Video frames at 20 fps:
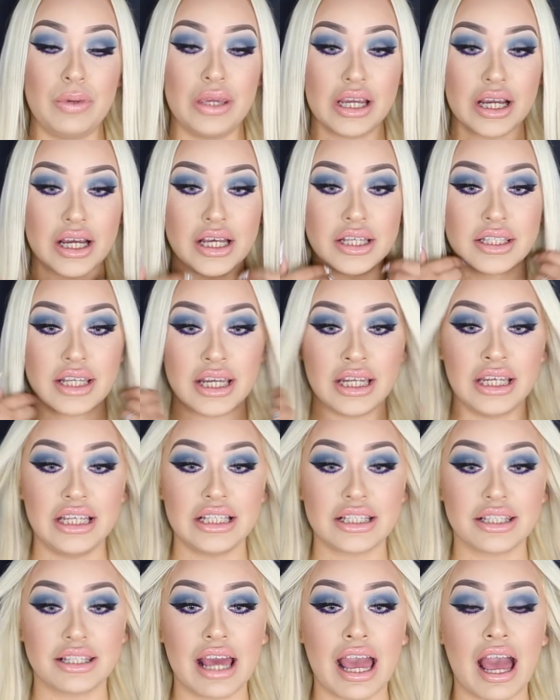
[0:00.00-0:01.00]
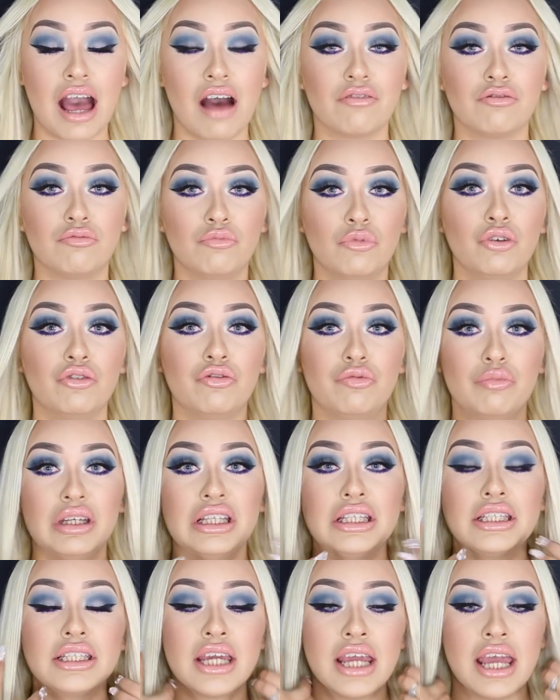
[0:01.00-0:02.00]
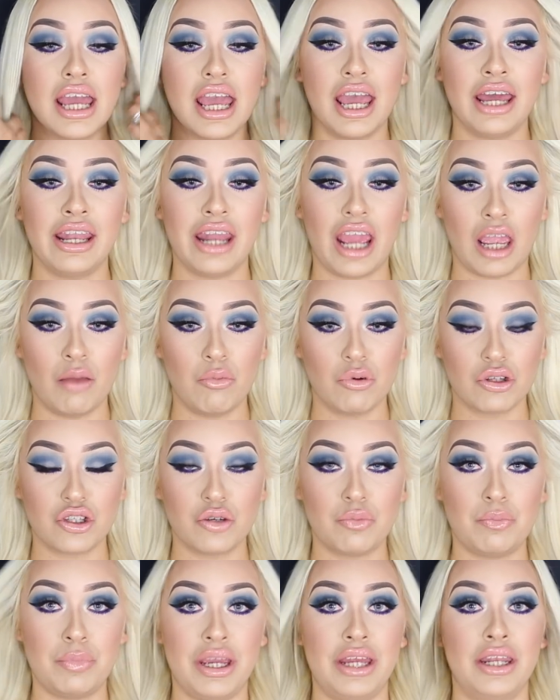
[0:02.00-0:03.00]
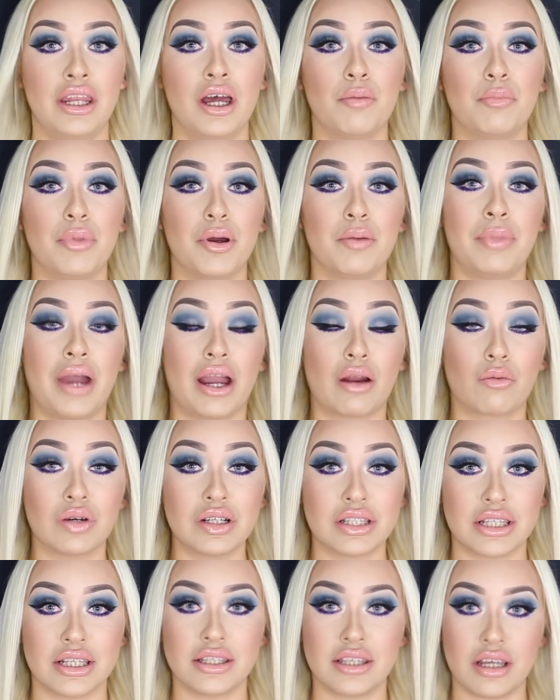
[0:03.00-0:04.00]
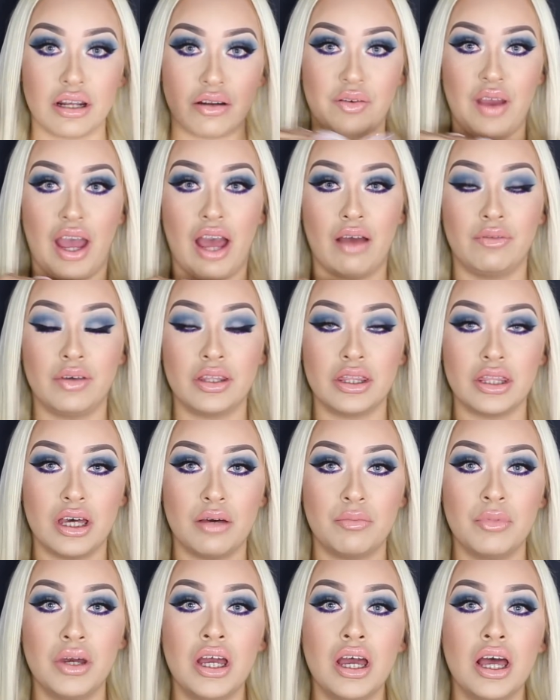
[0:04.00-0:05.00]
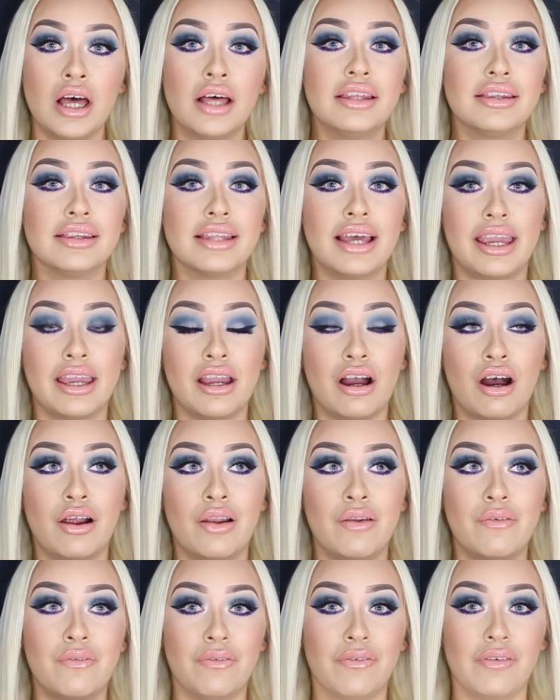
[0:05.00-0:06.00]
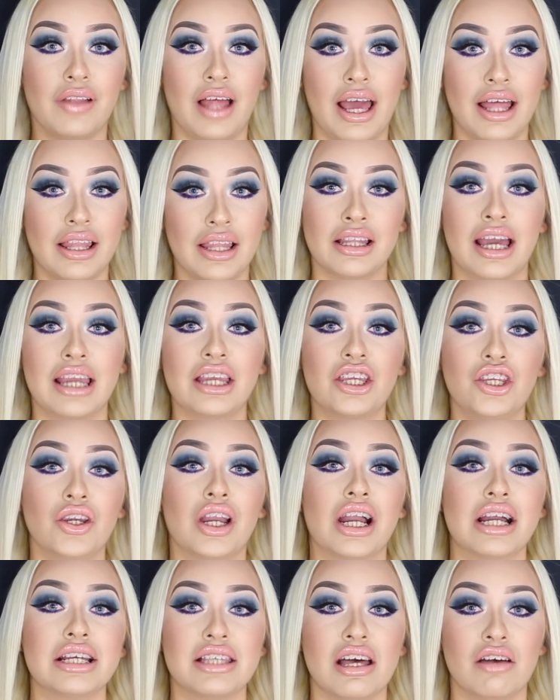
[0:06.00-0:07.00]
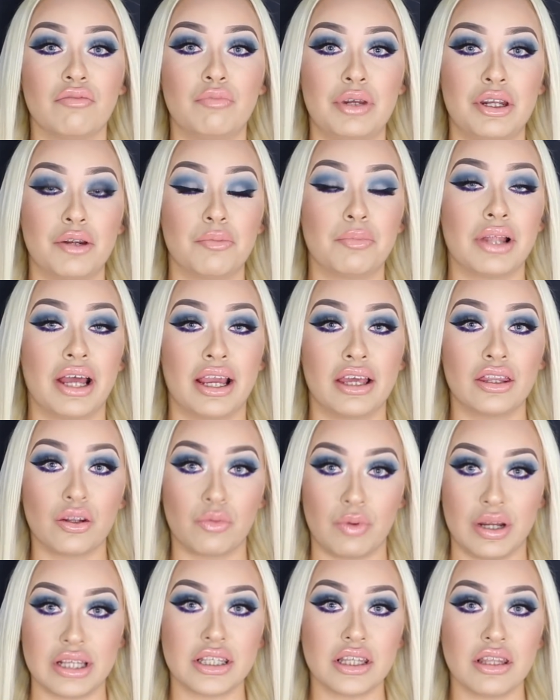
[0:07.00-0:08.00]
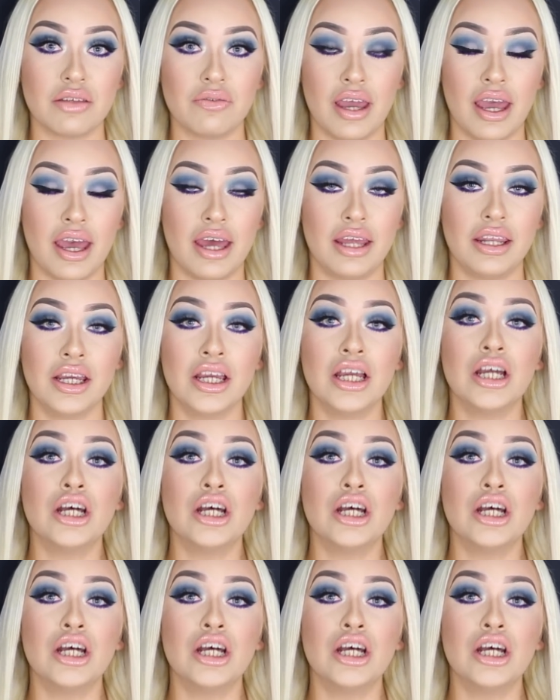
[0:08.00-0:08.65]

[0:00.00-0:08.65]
because it needs to have movement and able to pin up backwards instead of having them lay on flat like you guys have been applying the rest of the head.